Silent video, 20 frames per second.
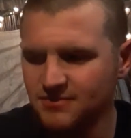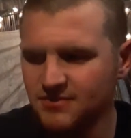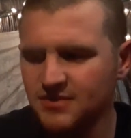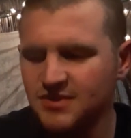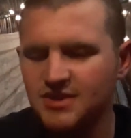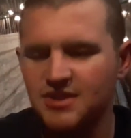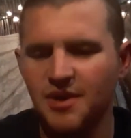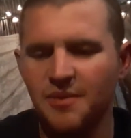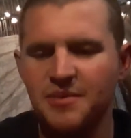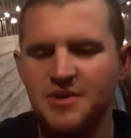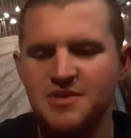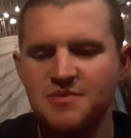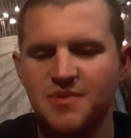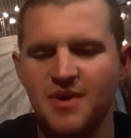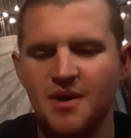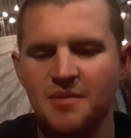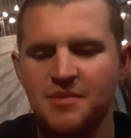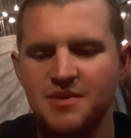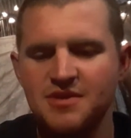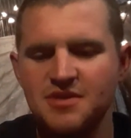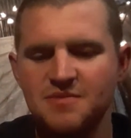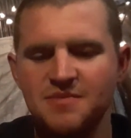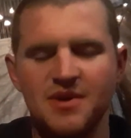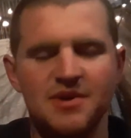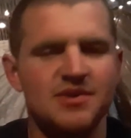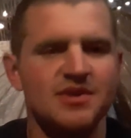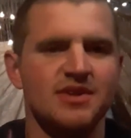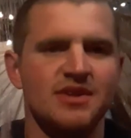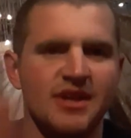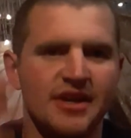someone's probably
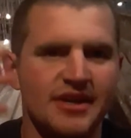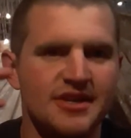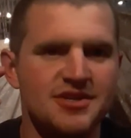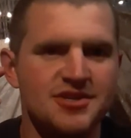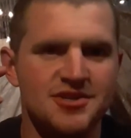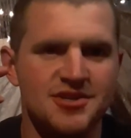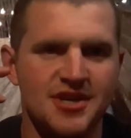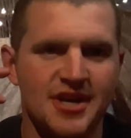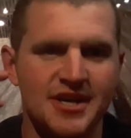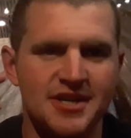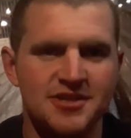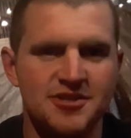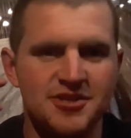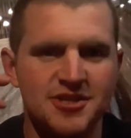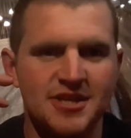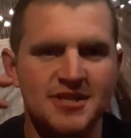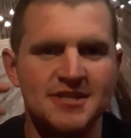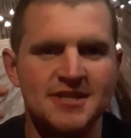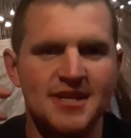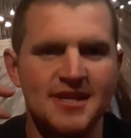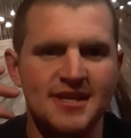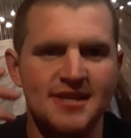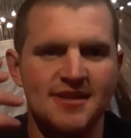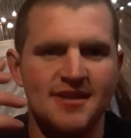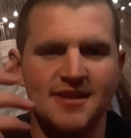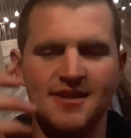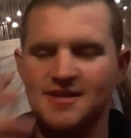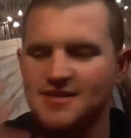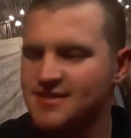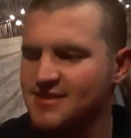smoked a Lucky Strike just like
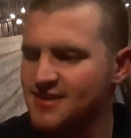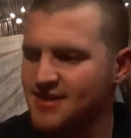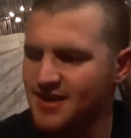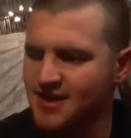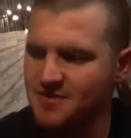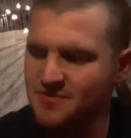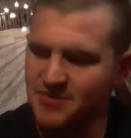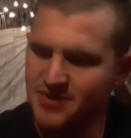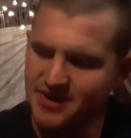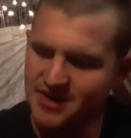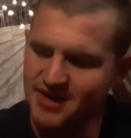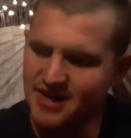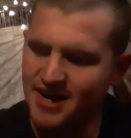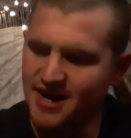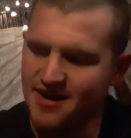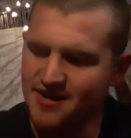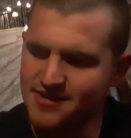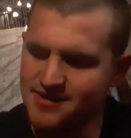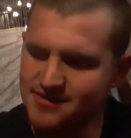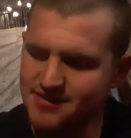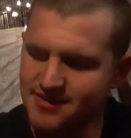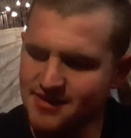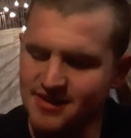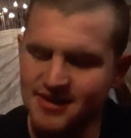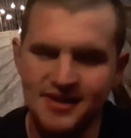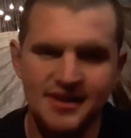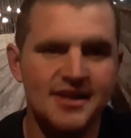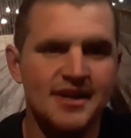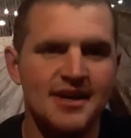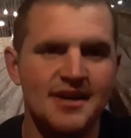this and put it out
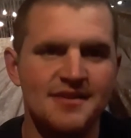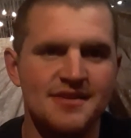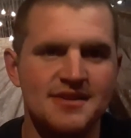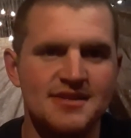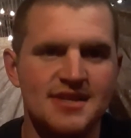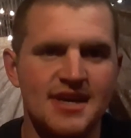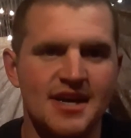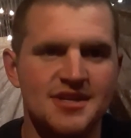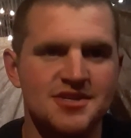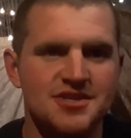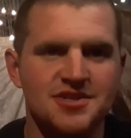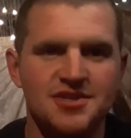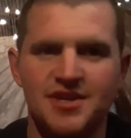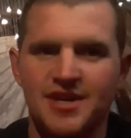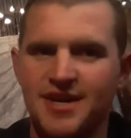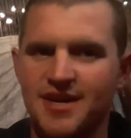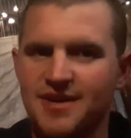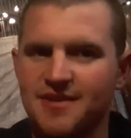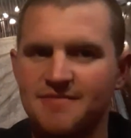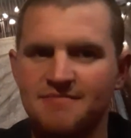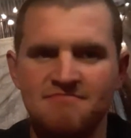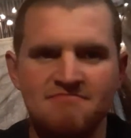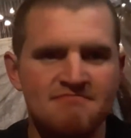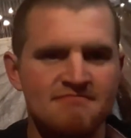in this ashtray